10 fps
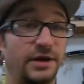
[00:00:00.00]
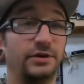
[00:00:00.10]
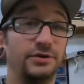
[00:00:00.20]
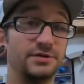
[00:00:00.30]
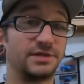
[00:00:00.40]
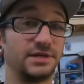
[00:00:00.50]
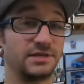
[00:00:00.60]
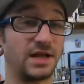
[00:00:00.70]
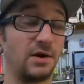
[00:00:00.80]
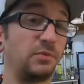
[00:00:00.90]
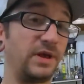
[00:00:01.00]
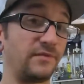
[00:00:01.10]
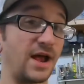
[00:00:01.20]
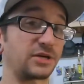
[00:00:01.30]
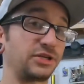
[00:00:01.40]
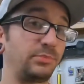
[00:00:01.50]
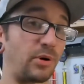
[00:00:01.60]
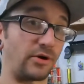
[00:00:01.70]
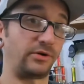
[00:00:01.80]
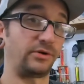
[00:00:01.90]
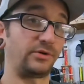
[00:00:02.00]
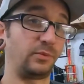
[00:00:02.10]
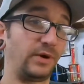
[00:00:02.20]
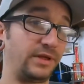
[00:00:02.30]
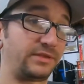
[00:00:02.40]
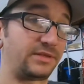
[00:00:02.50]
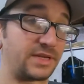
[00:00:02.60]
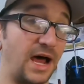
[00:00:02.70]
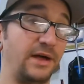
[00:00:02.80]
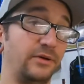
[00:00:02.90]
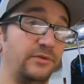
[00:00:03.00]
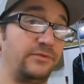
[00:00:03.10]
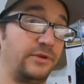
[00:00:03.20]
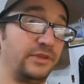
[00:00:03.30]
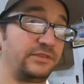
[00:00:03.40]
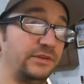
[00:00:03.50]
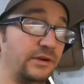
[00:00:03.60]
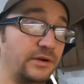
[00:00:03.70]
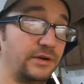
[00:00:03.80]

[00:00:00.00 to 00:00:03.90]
news is that we have actually partnered with TiAL for this year.